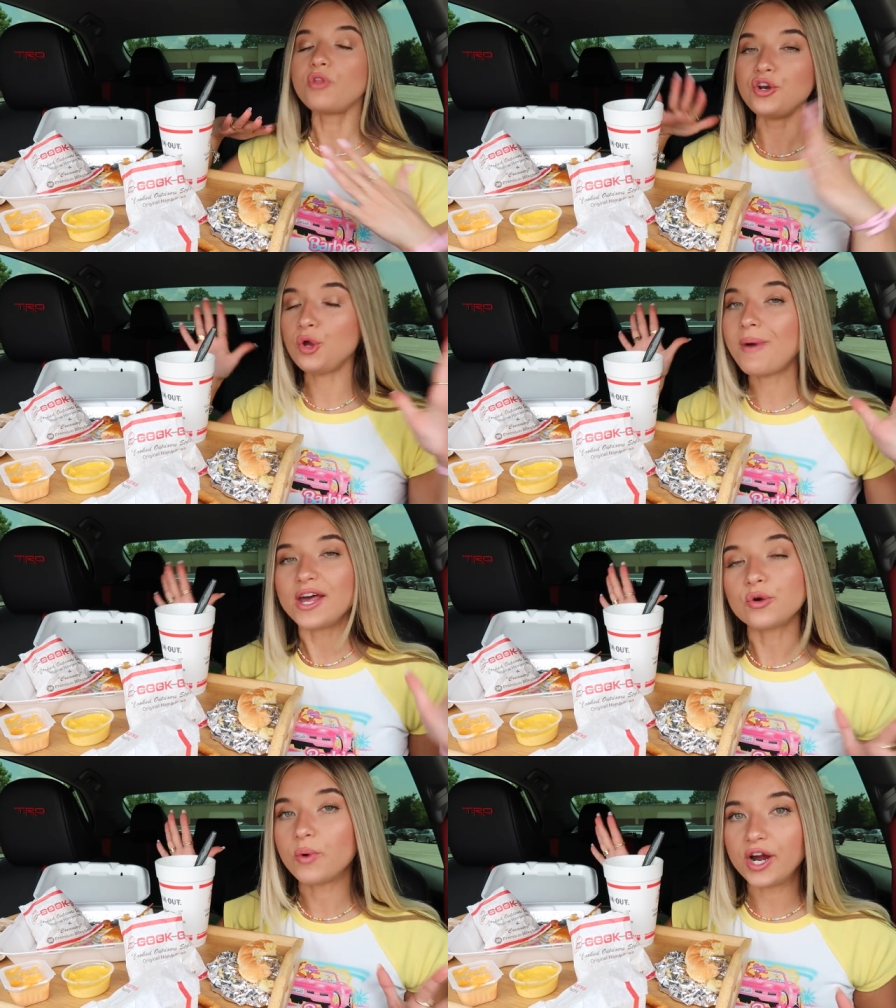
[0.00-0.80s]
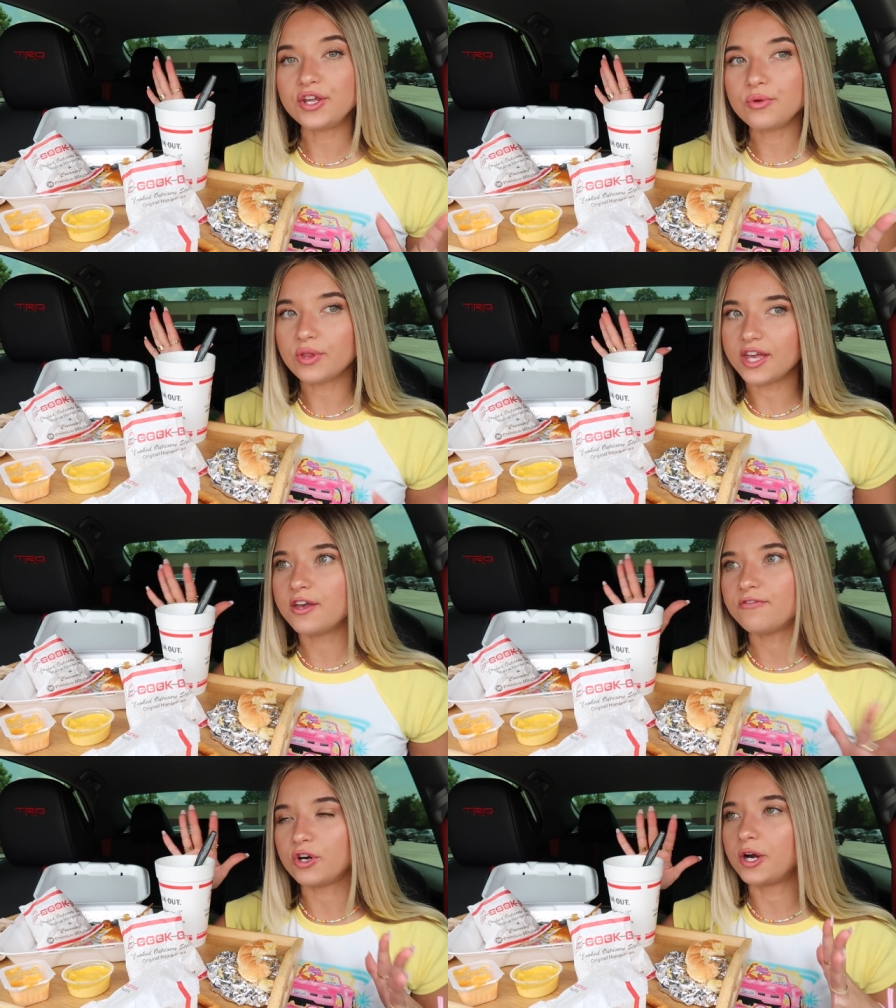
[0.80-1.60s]
no matter where you
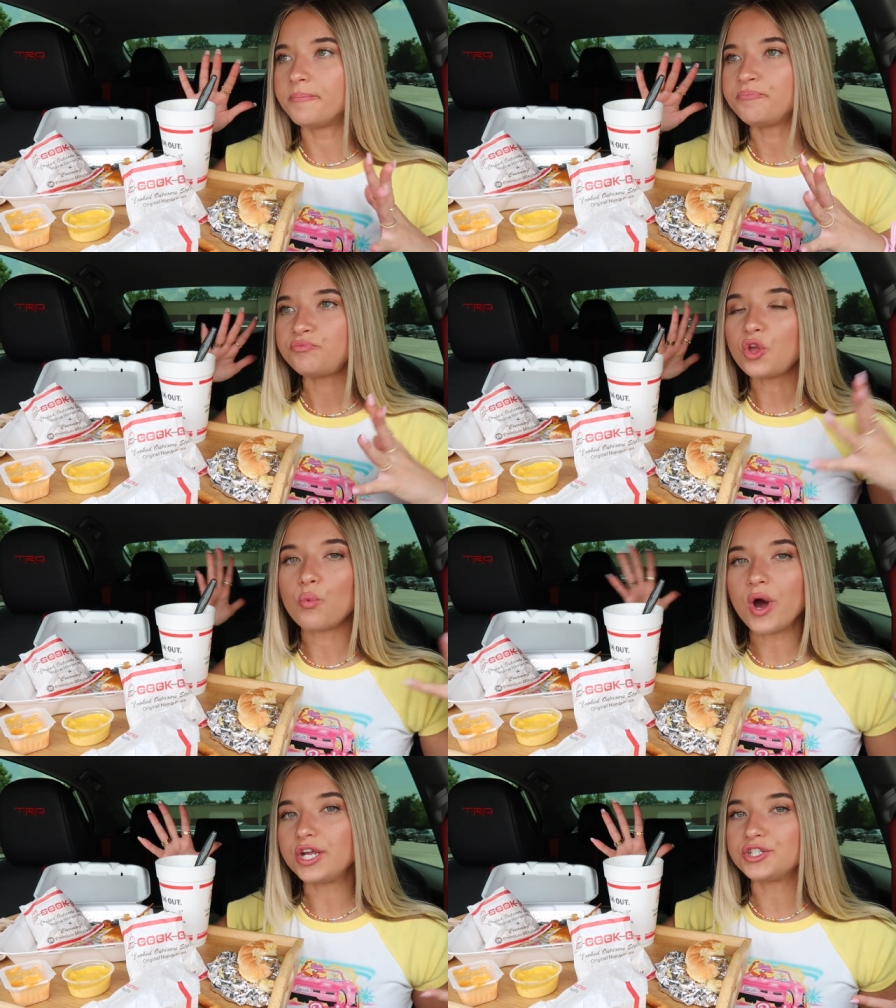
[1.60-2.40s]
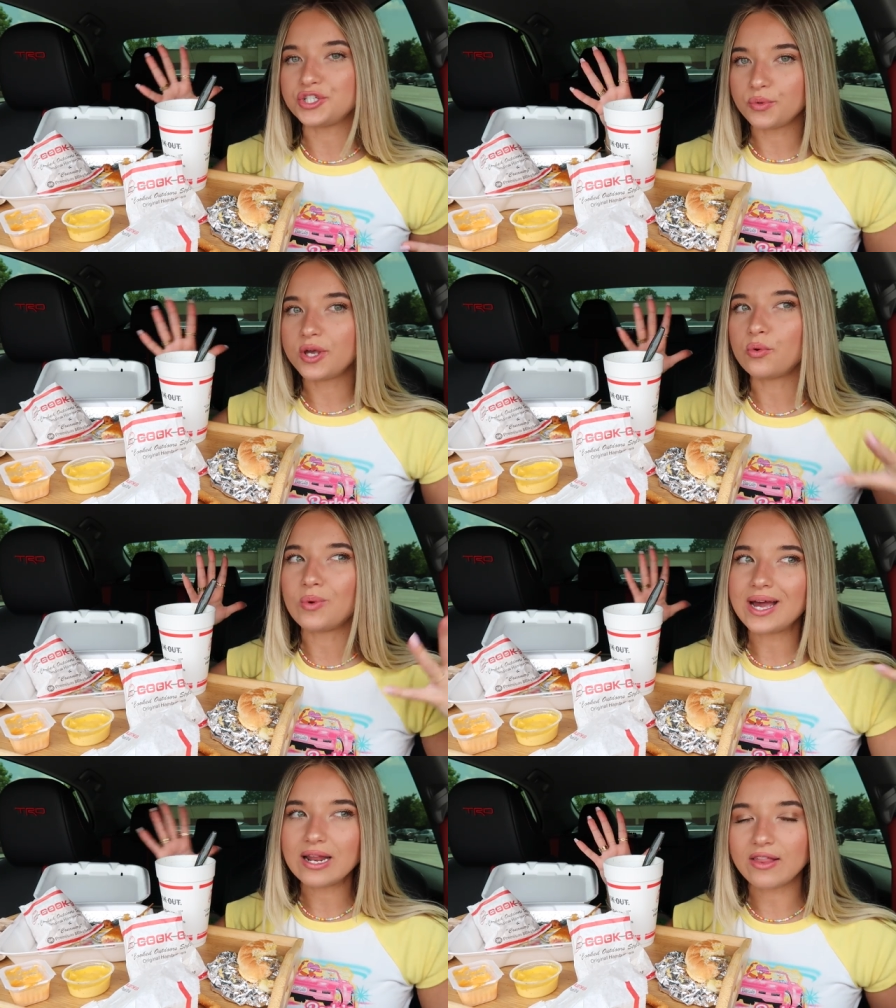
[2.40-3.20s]
live or what you're doing or
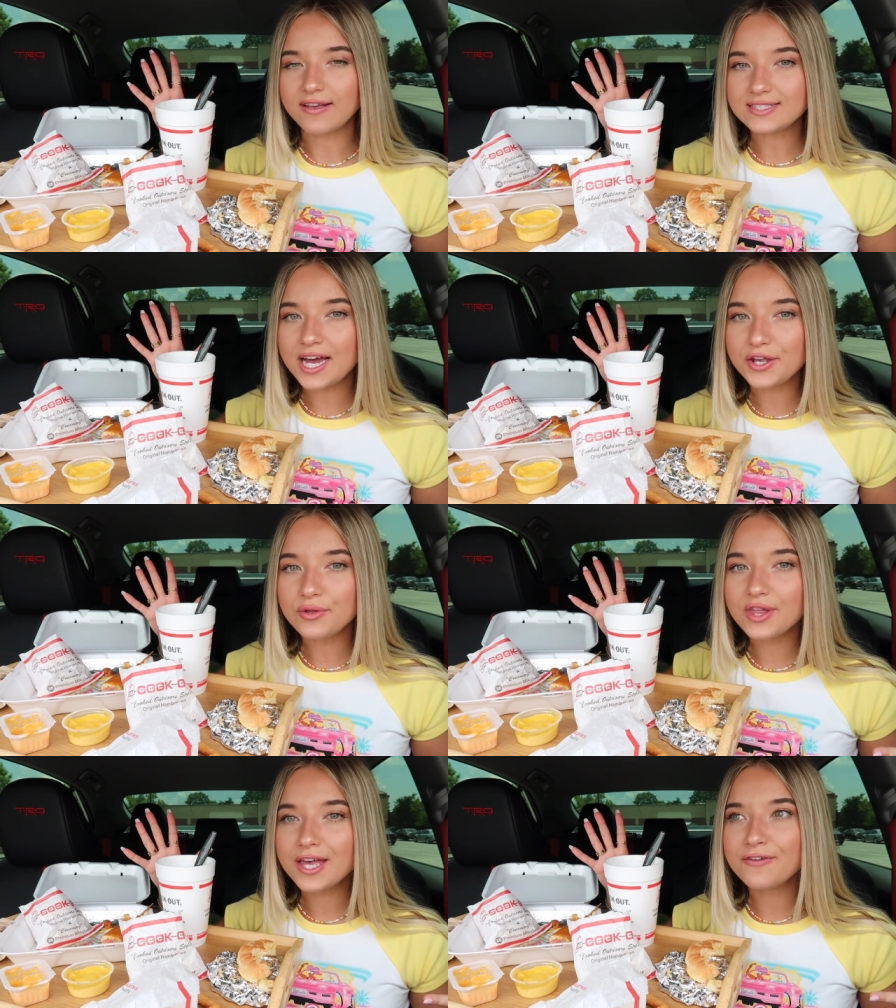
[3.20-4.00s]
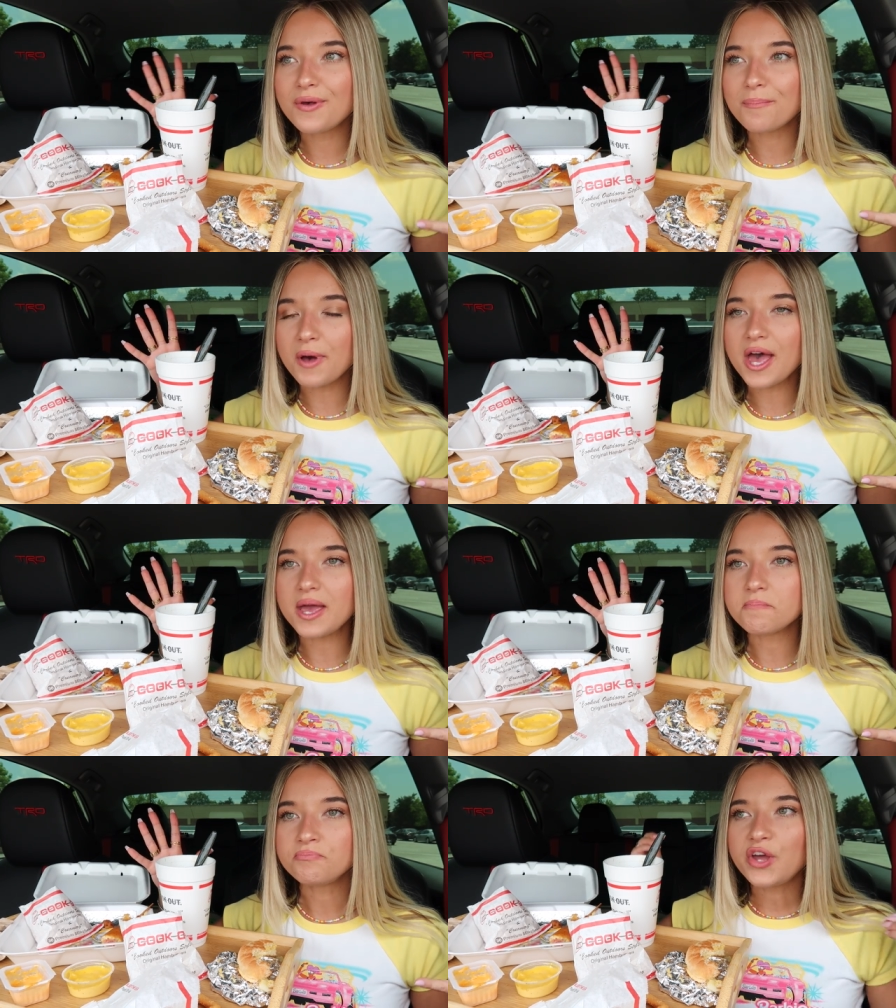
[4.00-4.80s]
what kind of lifestyle you live,
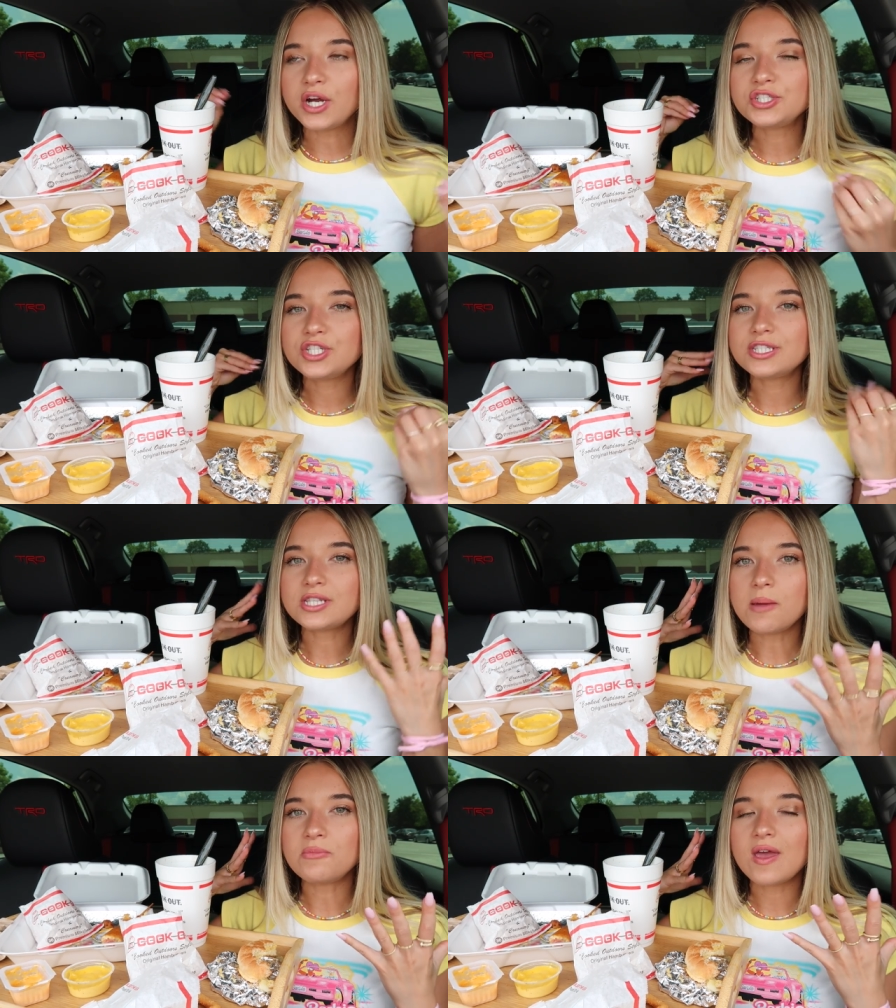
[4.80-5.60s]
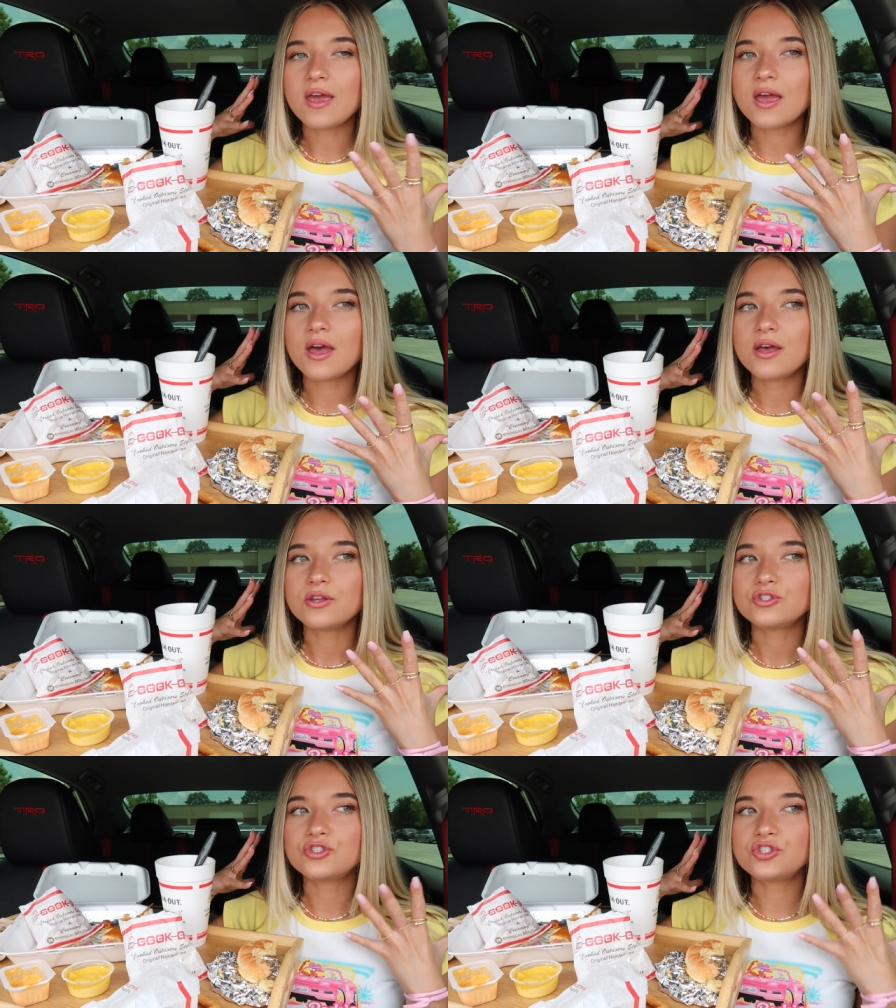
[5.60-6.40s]
but there's just something
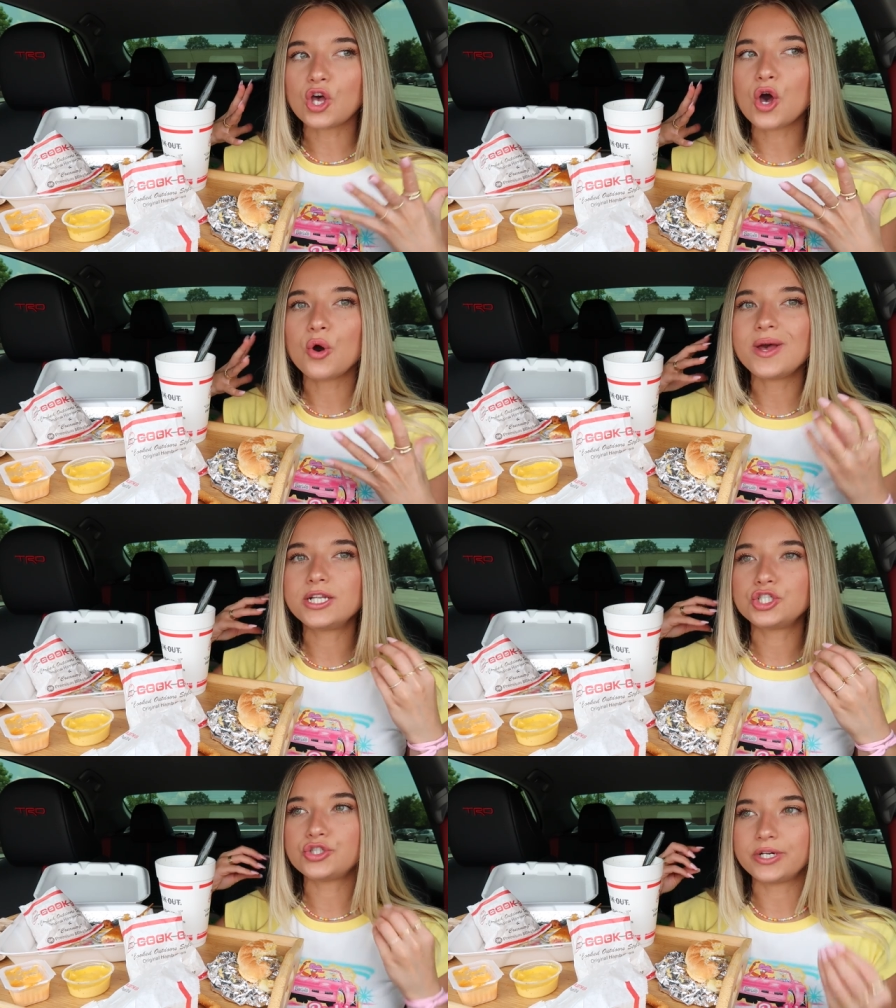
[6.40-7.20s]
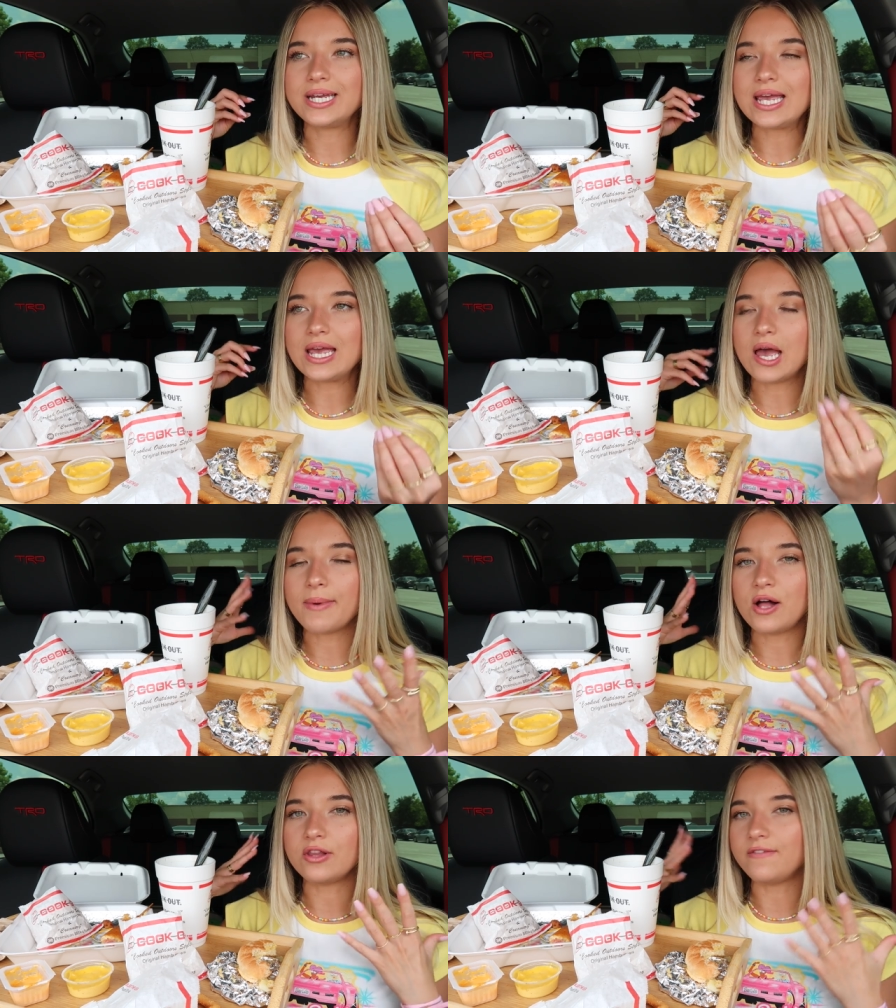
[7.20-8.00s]
so intriguing
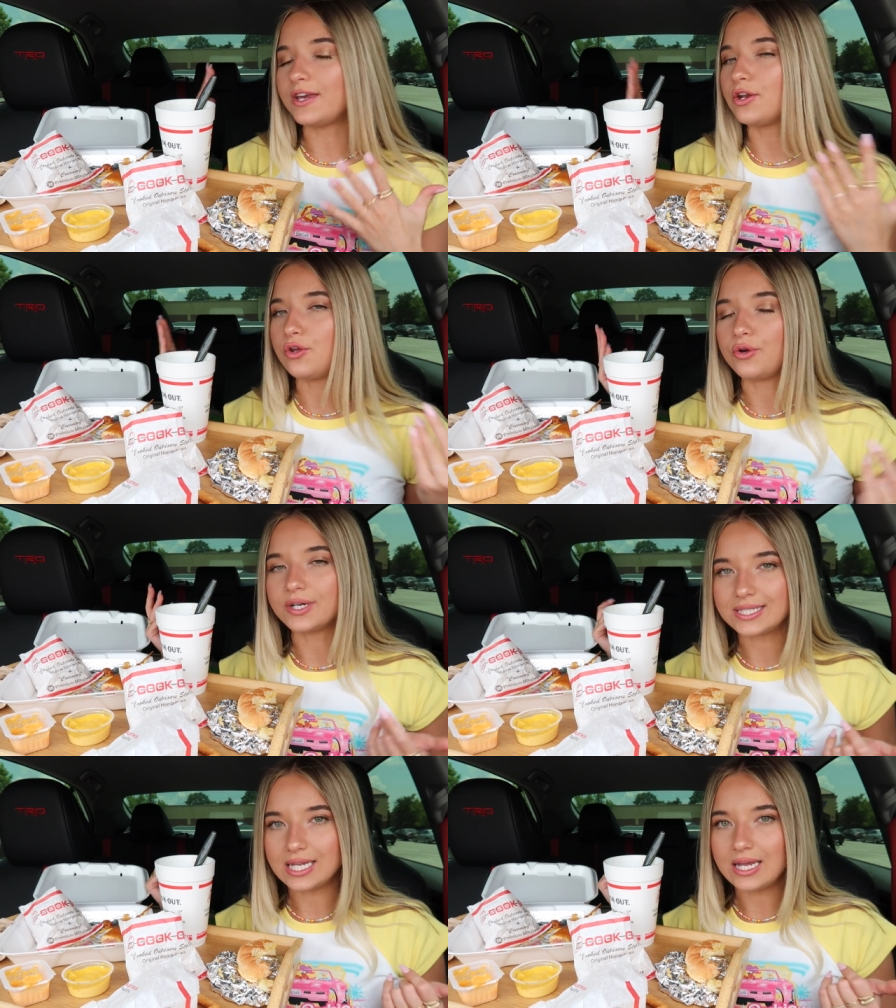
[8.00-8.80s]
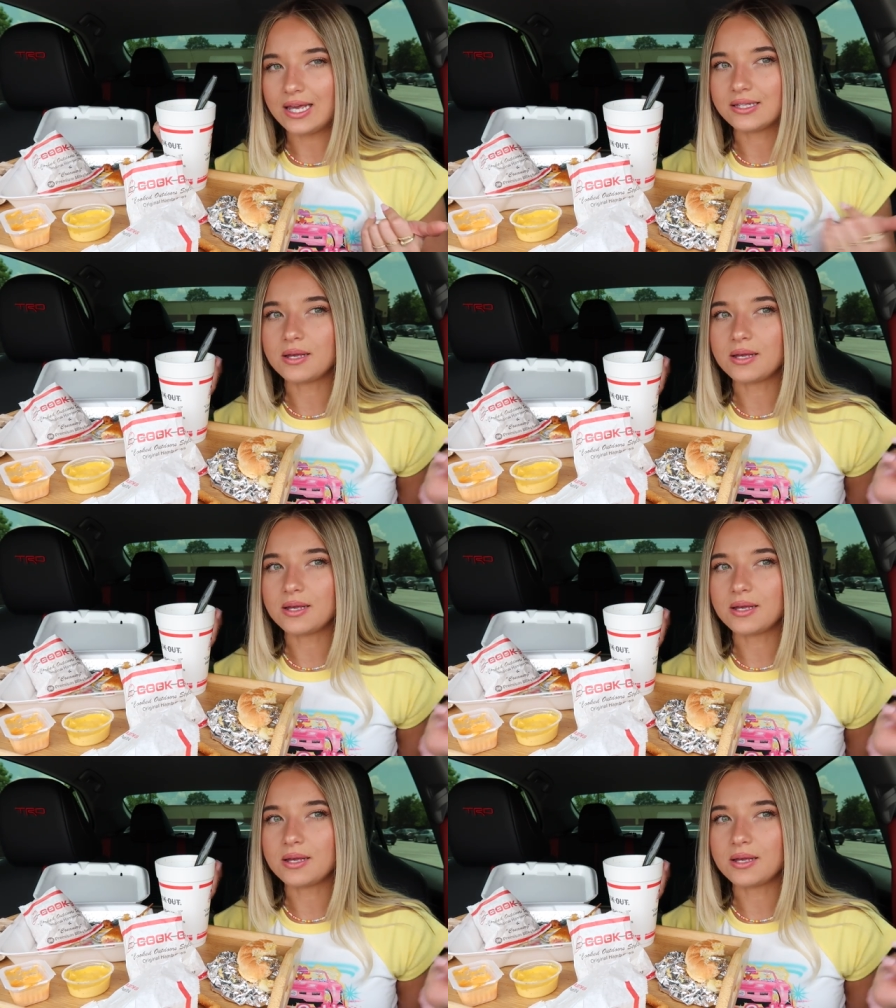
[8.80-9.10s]
about living in New York City.